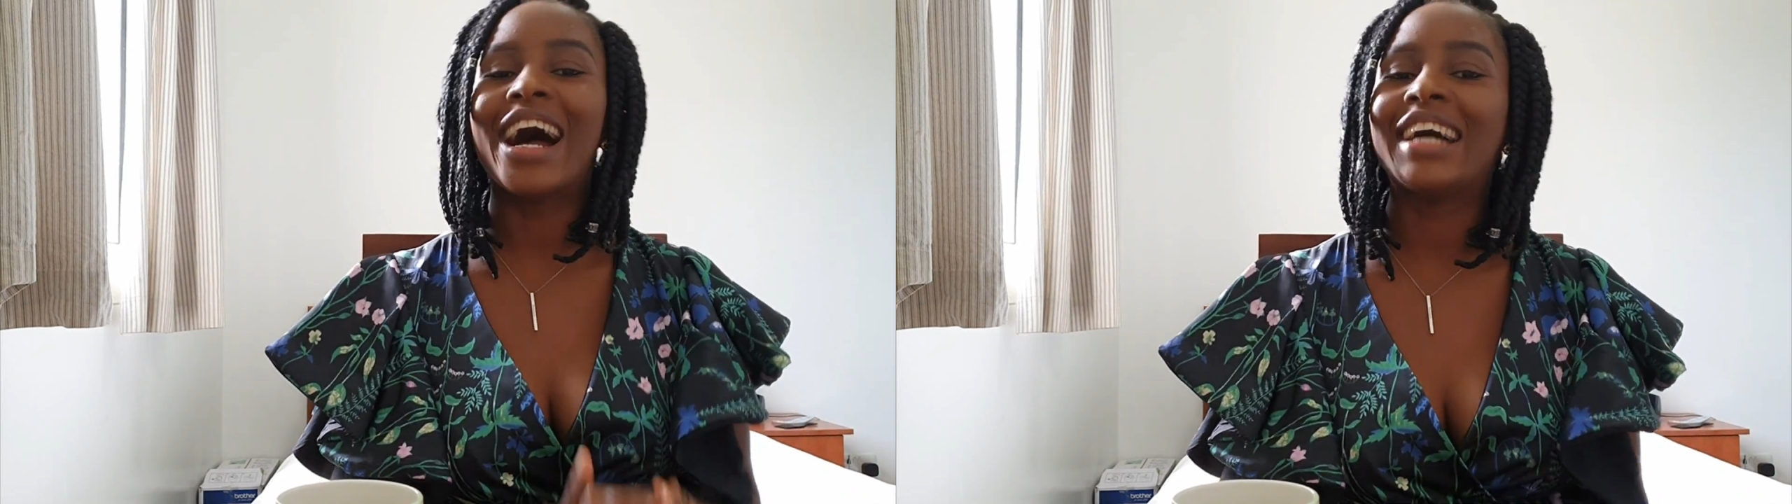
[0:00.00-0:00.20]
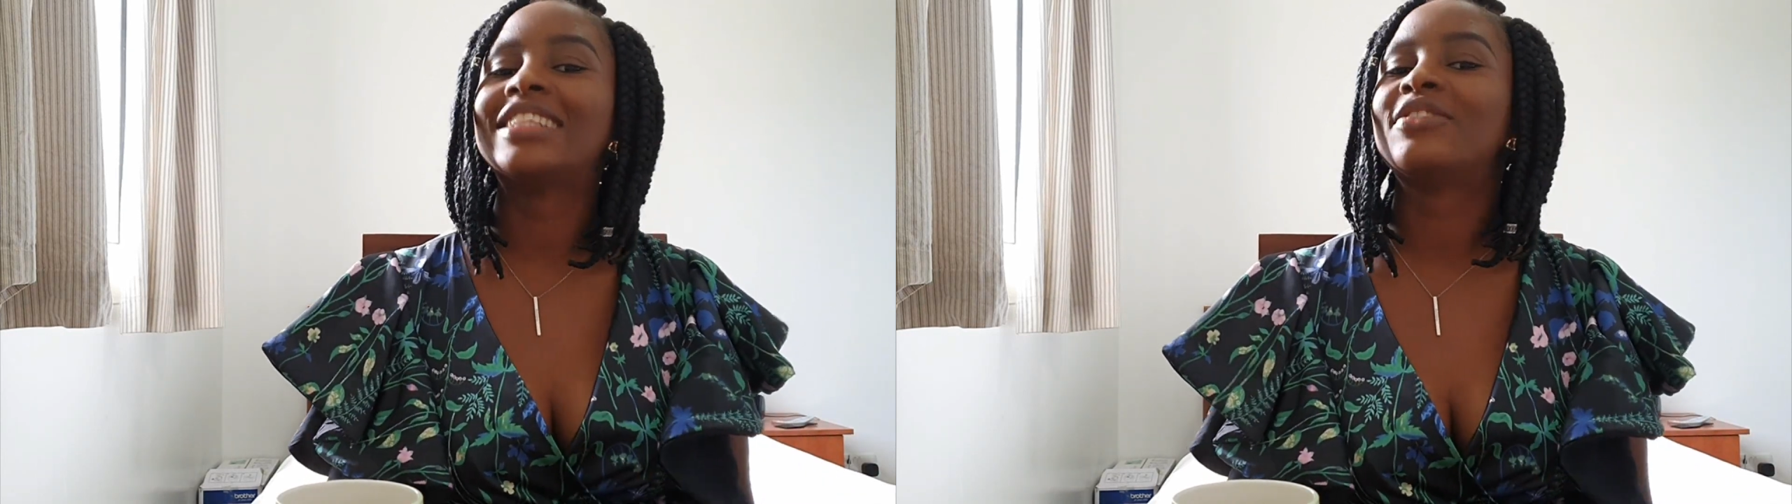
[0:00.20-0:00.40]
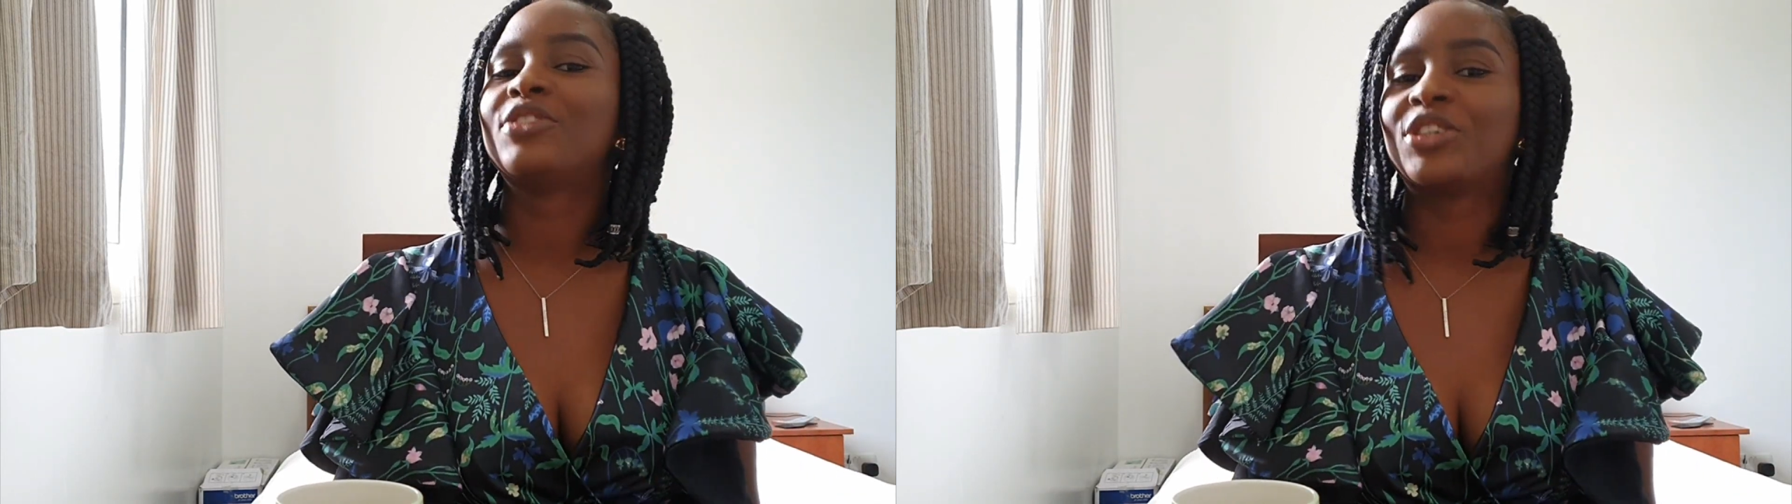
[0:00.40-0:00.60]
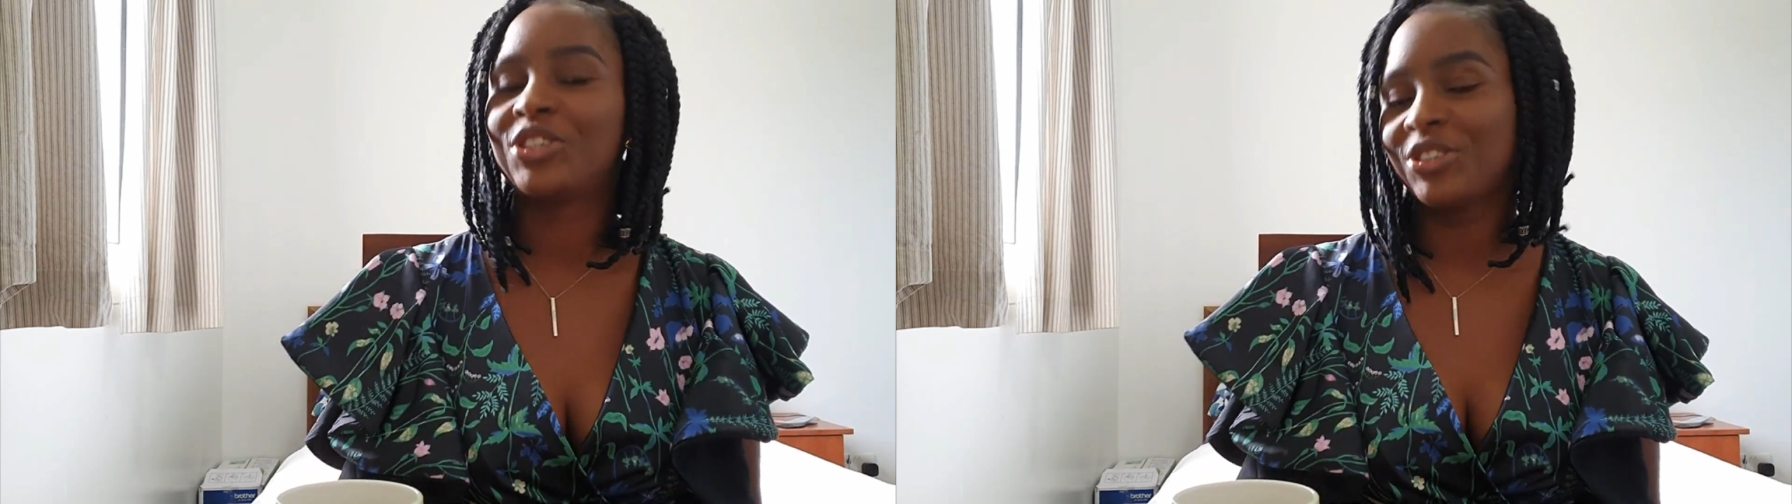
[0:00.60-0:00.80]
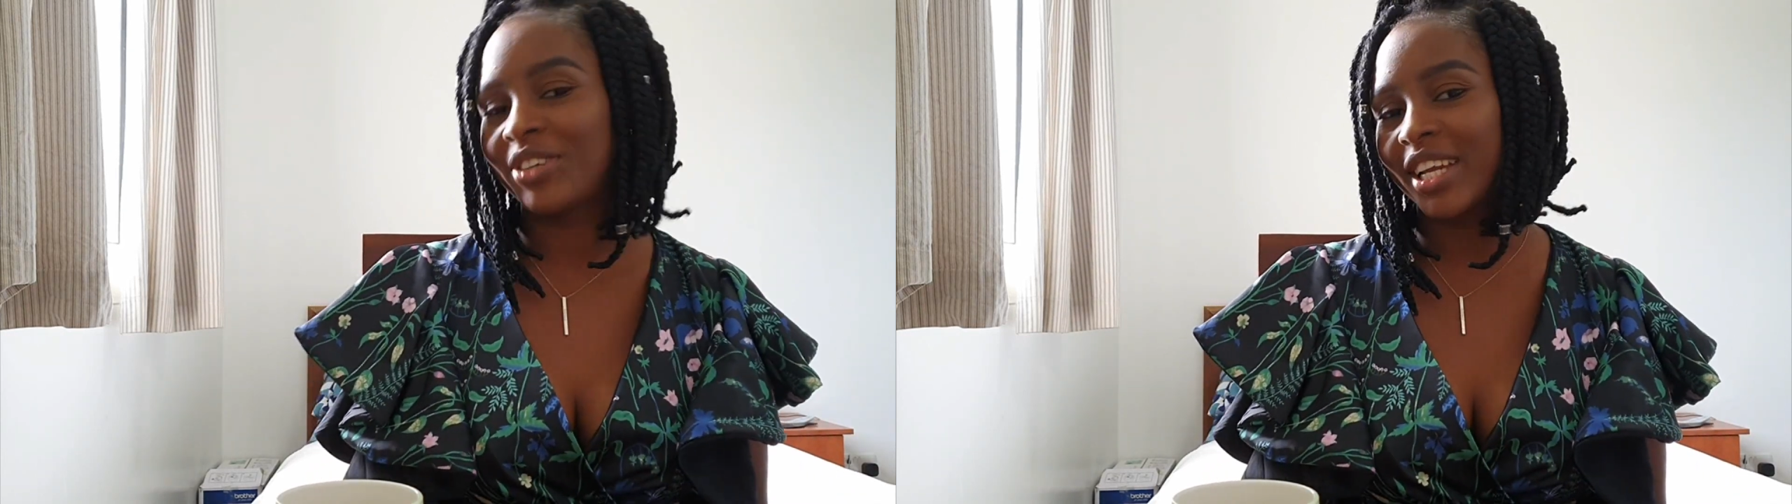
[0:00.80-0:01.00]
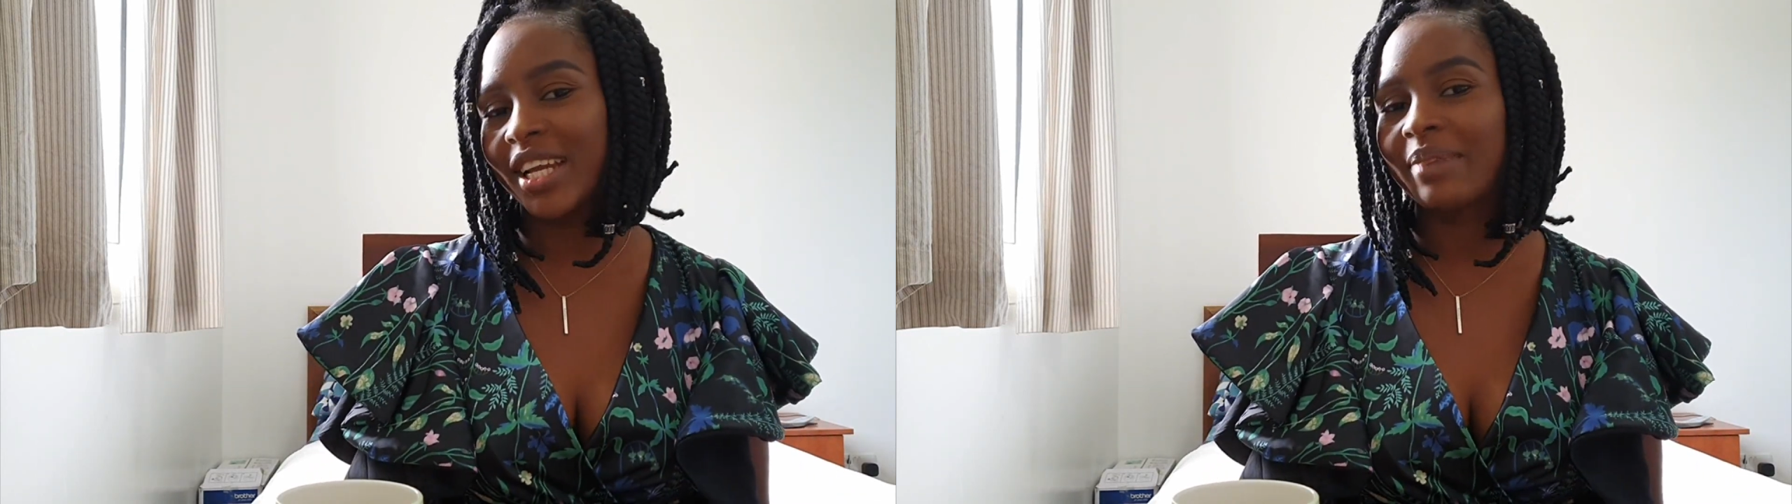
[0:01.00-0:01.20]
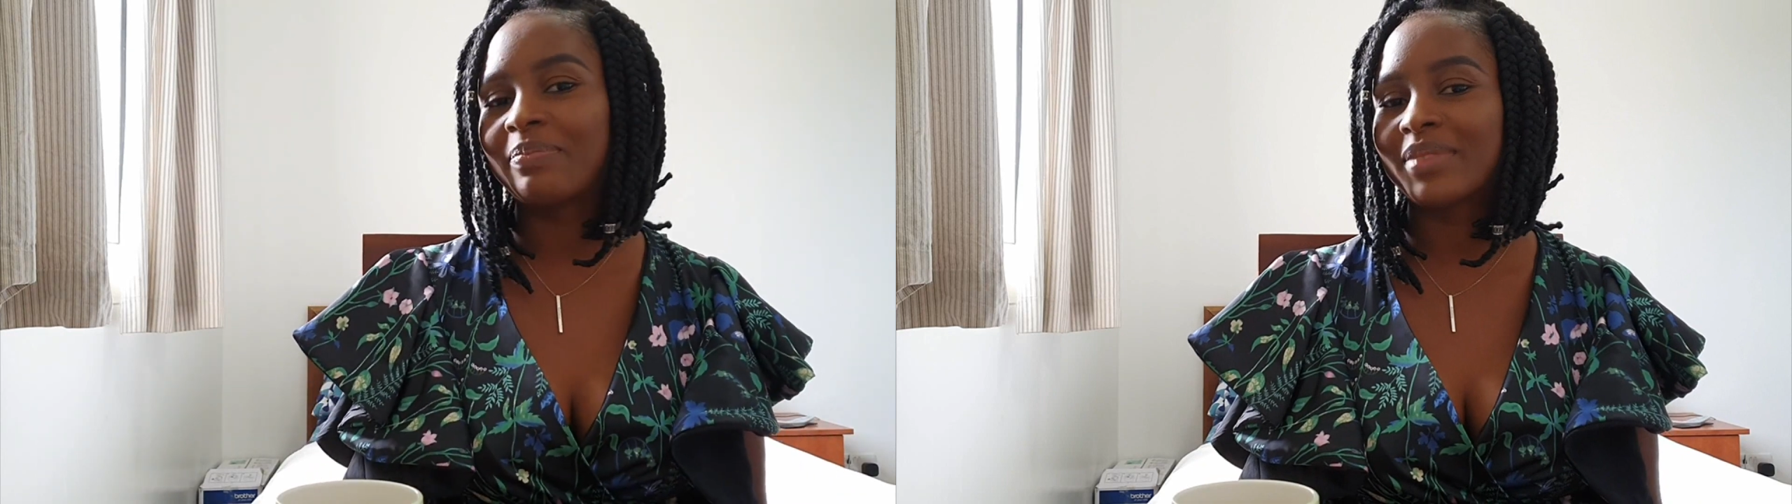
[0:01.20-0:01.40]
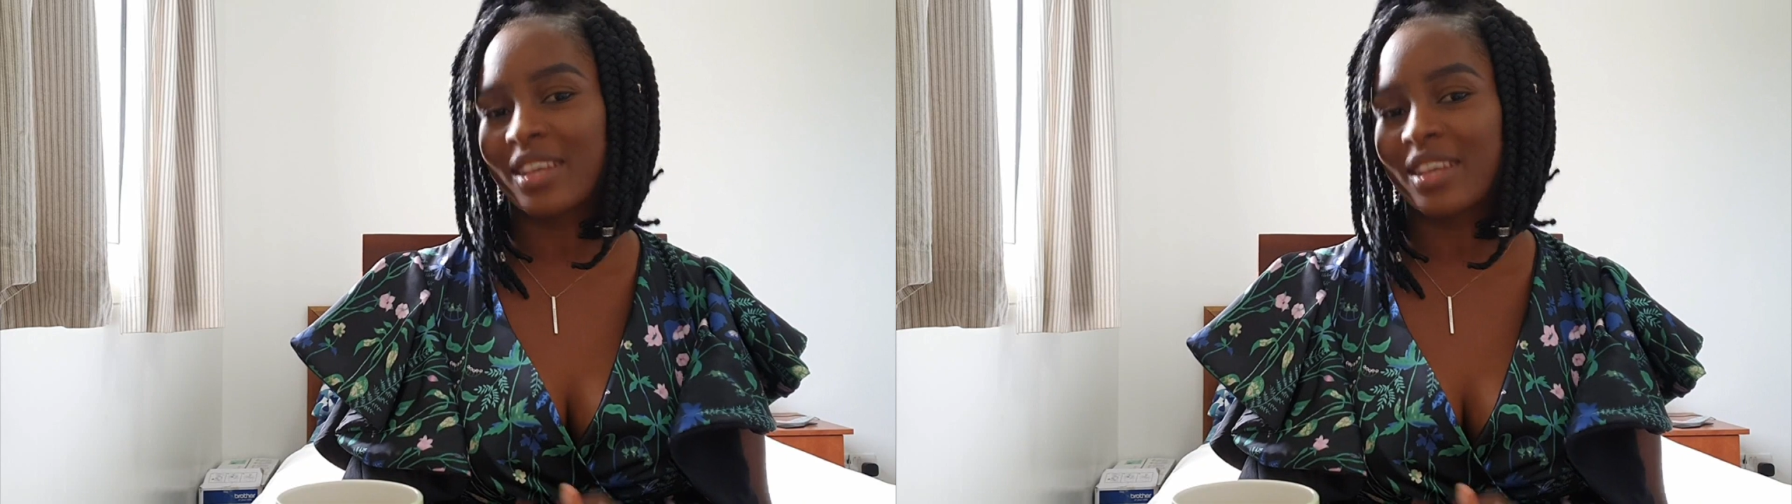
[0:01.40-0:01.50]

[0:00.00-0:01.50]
and if you're new here,